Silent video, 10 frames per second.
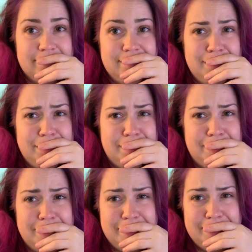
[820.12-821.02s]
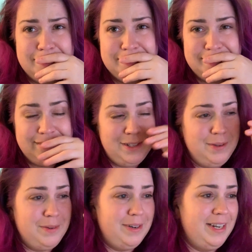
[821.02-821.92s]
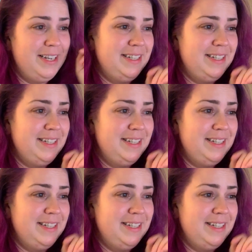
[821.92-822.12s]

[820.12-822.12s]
Oh Lord.